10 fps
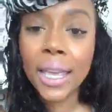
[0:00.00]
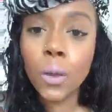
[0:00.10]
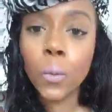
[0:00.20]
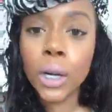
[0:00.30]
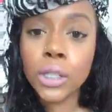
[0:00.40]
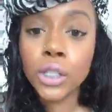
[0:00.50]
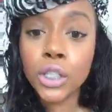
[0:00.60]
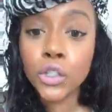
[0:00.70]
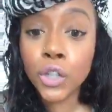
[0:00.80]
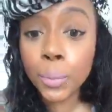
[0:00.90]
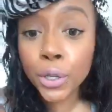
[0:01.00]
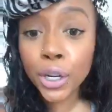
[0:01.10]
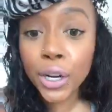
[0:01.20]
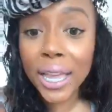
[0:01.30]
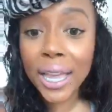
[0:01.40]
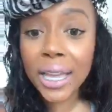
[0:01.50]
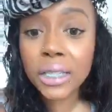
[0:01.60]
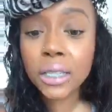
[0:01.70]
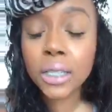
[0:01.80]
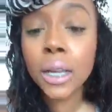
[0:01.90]
It Works distributor.
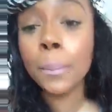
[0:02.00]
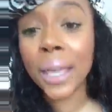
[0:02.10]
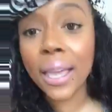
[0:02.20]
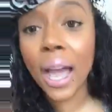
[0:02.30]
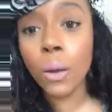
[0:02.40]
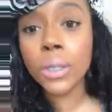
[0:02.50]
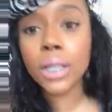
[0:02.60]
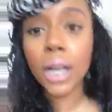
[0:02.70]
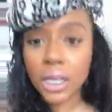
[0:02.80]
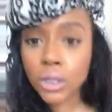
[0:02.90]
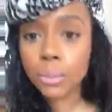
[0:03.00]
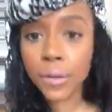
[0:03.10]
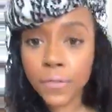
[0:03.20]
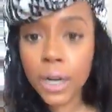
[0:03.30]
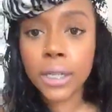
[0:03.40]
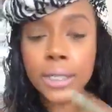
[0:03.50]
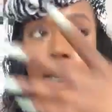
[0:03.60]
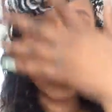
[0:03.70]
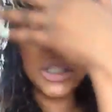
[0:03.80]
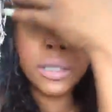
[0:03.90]
And to me, I was a customer first
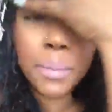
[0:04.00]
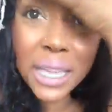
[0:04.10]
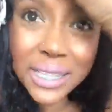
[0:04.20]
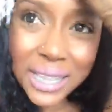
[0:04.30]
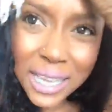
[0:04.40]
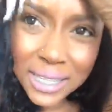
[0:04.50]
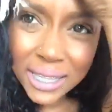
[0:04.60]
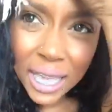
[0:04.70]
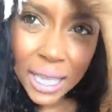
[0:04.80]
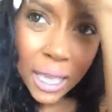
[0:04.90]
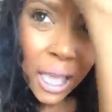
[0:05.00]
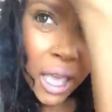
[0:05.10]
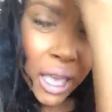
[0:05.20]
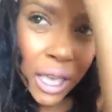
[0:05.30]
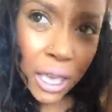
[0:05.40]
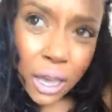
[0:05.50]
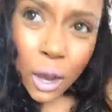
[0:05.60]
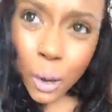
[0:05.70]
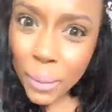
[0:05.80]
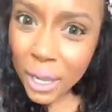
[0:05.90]
and it just made sense. Like,
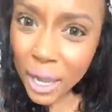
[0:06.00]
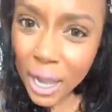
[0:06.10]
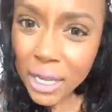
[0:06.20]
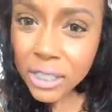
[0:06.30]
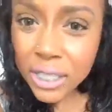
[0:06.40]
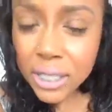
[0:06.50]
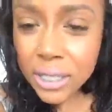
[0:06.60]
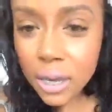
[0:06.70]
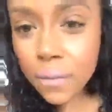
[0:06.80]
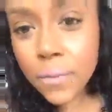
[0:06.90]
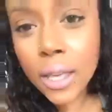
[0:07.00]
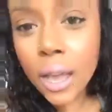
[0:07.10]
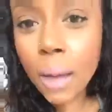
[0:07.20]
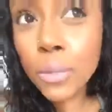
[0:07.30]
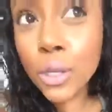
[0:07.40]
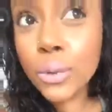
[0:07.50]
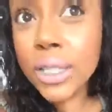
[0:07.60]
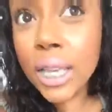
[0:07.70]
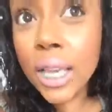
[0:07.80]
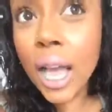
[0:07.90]
oh my gosh, this stuff I'm
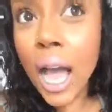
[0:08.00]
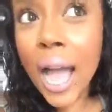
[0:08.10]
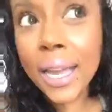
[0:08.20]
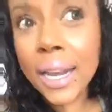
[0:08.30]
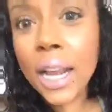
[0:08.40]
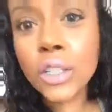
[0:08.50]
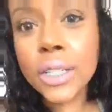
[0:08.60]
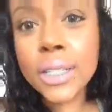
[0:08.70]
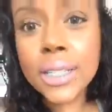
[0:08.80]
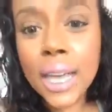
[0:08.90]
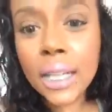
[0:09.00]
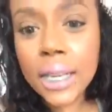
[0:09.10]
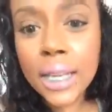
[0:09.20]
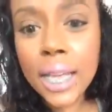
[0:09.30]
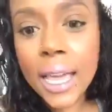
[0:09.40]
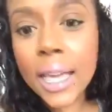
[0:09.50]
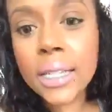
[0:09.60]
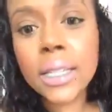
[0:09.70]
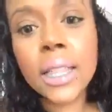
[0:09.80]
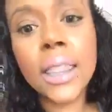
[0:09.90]
using, I can actually sell it.
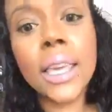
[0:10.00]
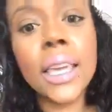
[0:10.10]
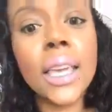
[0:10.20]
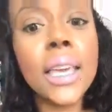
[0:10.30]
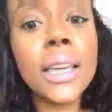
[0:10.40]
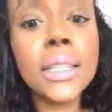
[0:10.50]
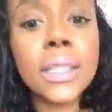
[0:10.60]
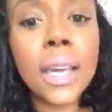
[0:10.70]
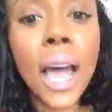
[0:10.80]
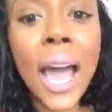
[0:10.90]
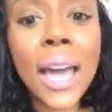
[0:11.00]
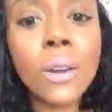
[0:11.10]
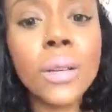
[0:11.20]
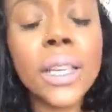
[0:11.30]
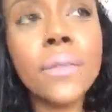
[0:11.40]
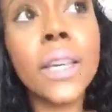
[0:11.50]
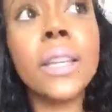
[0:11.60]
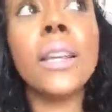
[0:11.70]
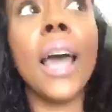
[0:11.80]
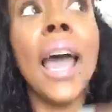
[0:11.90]
And the thing is, I don't
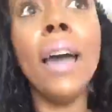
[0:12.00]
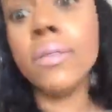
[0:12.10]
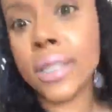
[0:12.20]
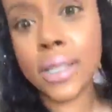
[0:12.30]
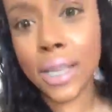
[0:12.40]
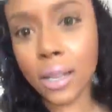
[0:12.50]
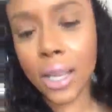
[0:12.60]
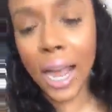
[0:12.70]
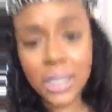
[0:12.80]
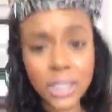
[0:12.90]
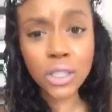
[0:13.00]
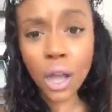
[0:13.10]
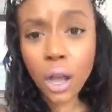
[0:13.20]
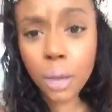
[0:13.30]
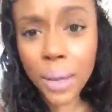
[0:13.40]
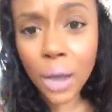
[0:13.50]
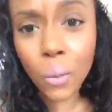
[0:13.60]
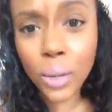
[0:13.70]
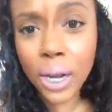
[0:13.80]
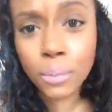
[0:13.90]
even have to sell it. I just talk
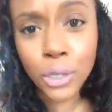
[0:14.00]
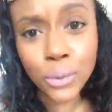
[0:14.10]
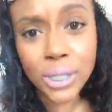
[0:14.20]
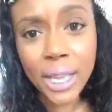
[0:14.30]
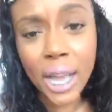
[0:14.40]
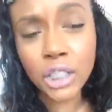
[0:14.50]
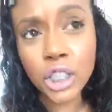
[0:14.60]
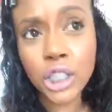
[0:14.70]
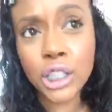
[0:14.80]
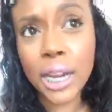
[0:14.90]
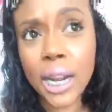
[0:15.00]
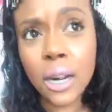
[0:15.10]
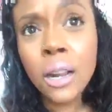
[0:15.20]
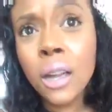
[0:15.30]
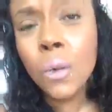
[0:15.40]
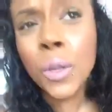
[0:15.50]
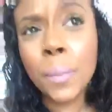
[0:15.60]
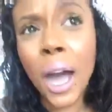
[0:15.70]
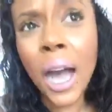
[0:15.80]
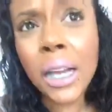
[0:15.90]
about what I'm using. I just share with
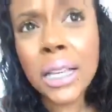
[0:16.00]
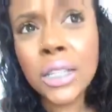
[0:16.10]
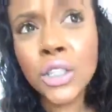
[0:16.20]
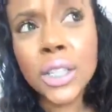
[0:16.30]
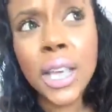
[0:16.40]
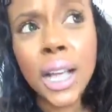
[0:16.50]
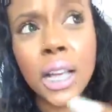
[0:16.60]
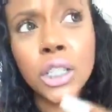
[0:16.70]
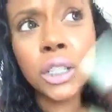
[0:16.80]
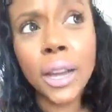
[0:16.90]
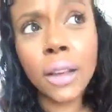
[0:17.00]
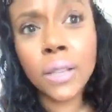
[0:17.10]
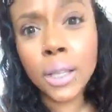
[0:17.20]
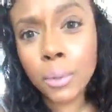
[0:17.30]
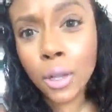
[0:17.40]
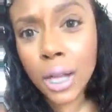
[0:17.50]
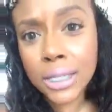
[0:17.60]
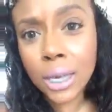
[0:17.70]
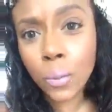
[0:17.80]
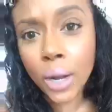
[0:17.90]
my audience, just like I share the lip
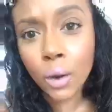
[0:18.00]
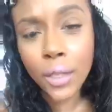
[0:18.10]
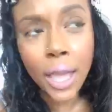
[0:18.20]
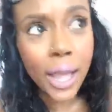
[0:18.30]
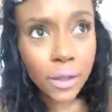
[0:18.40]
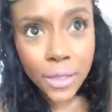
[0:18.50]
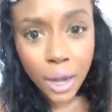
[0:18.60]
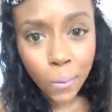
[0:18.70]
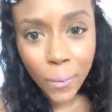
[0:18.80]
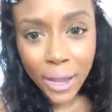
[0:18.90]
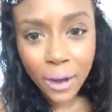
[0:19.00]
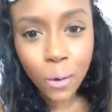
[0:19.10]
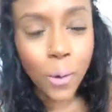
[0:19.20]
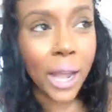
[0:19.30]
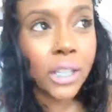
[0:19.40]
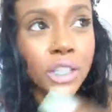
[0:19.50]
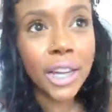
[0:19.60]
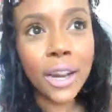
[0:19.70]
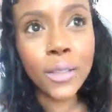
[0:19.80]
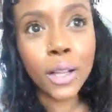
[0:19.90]
gloss I wear or the hair that I wear, or I
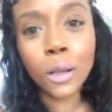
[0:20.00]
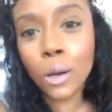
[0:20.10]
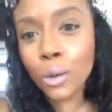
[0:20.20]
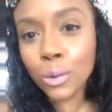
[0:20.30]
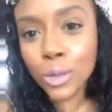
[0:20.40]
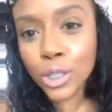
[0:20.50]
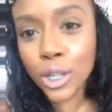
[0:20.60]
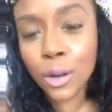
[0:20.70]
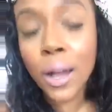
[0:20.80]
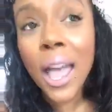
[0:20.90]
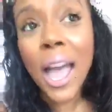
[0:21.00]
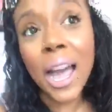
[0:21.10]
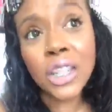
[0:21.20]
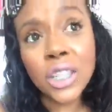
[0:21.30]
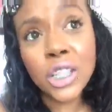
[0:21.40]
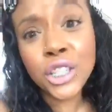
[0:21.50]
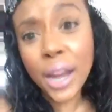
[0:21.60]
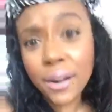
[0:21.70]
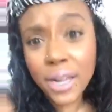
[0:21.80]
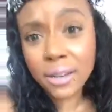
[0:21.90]
share the clothes, you know, I just
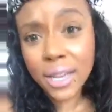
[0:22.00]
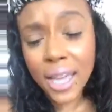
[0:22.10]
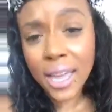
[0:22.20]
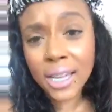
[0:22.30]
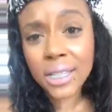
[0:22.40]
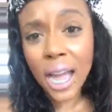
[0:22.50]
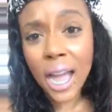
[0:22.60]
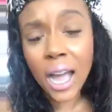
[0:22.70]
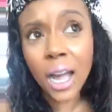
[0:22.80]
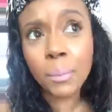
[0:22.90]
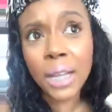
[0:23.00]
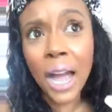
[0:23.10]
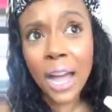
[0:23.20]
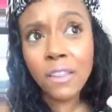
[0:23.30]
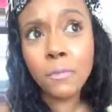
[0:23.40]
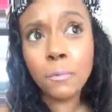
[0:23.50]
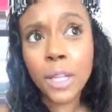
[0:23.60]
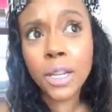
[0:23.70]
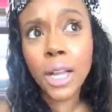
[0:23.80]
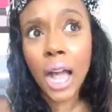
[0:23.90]
share it. And I mean, I've
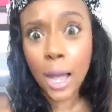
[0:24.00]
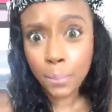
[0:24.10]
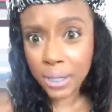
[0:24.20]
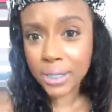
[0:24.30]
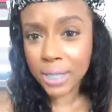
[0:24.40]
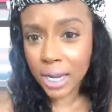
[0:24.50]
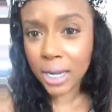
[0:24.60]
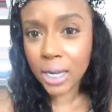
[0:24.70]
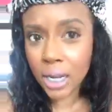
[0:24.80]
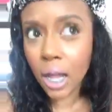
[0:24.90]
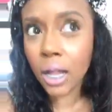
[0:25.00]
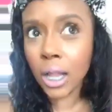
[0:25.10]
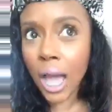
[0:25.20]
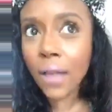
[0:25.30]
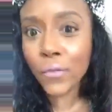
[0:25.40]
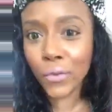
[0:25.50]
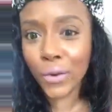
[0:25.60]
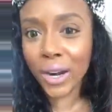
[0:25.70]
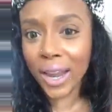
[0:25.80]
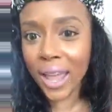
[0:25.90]
been compensated a lot
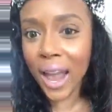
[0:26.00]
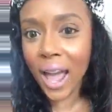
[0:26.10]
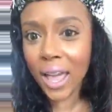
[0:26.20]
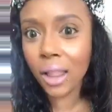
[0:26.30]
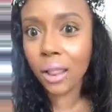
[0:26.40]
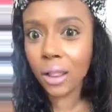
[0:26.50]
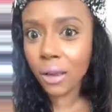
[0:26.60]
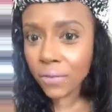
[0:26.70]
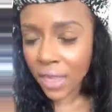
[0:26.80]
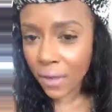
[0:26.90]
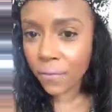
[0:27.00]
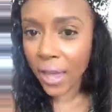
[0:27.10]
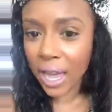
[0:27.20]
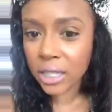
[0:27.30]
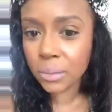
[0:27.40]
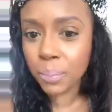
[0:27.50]
for, it, and I love that fact.